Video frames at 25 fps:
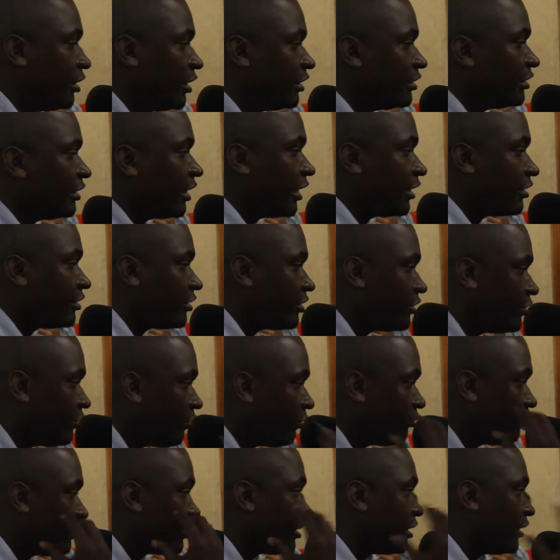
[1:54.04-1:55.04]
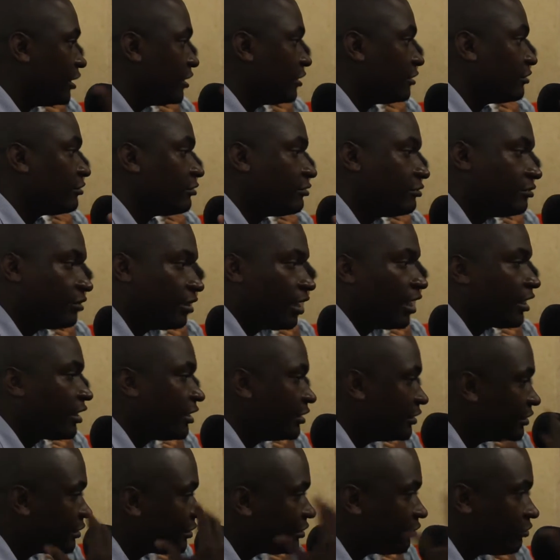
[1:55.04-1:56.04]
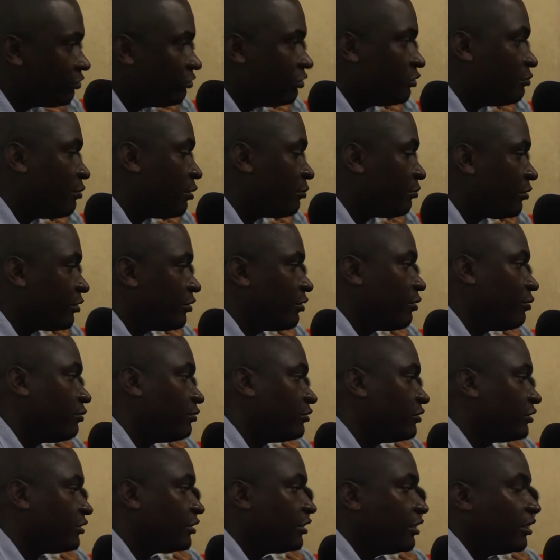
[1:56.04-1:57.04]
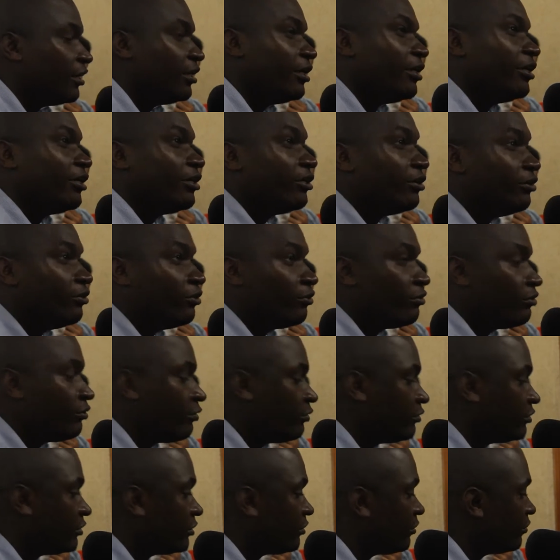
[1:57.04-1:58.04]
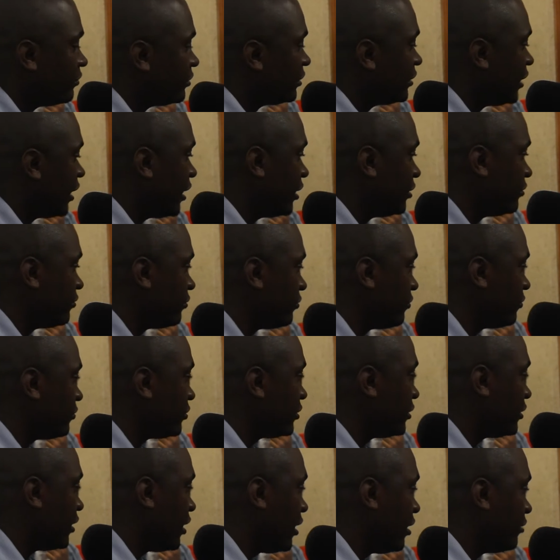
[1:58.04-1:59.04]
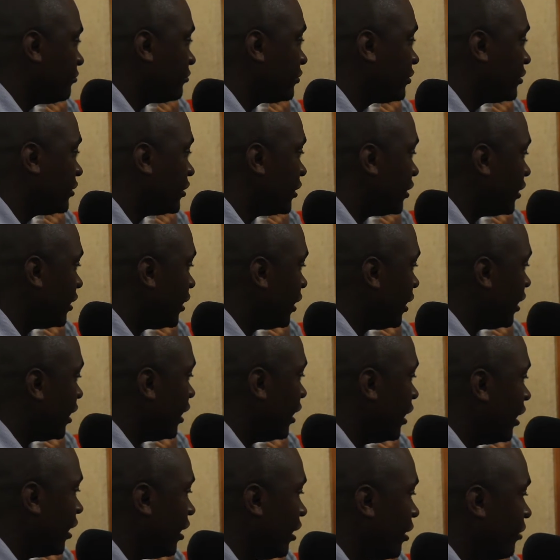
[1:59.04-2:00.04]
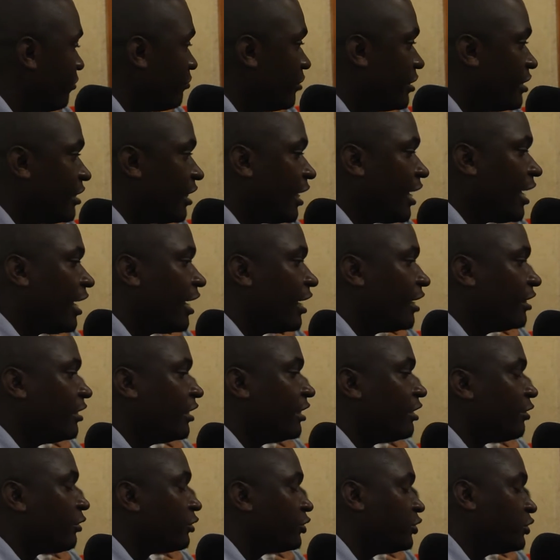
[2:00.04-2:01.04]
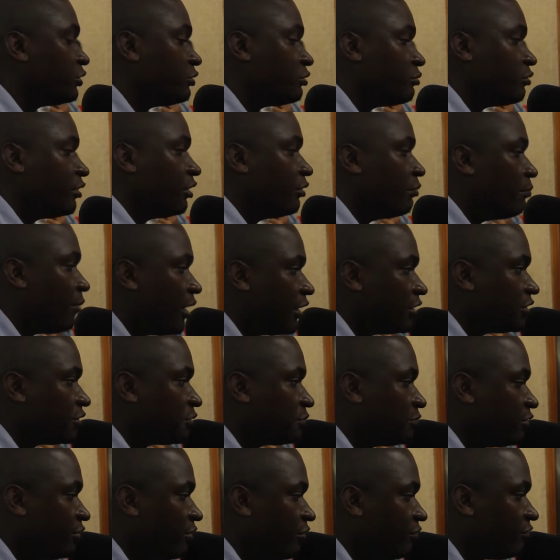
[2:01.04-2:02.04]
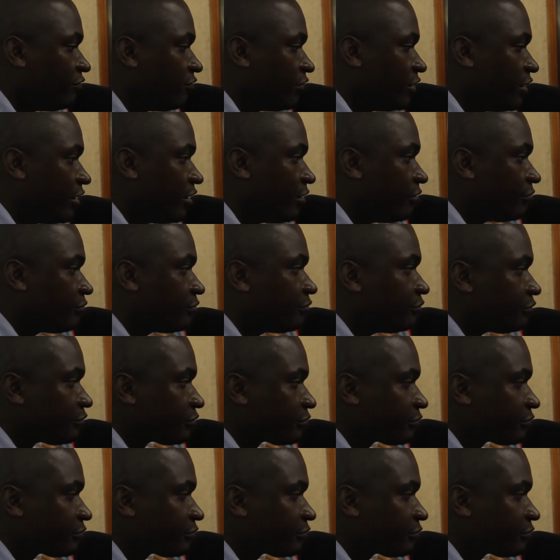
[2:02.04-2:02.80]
But like, you know, I can still remember those, you know, those days, those times. And then it actually reminds me of